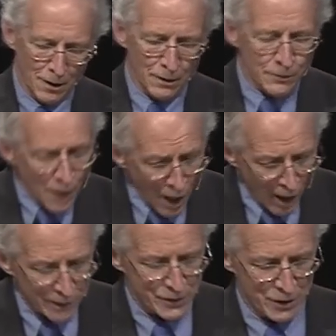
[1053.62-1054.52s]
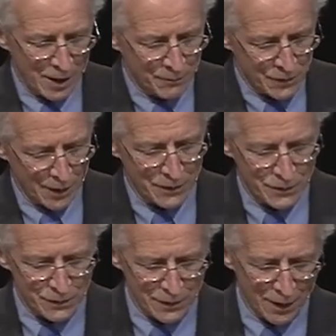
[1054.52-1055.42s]
not same sex
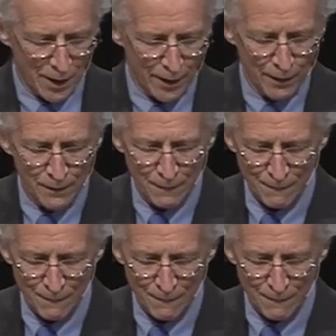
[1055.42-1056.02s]
desire,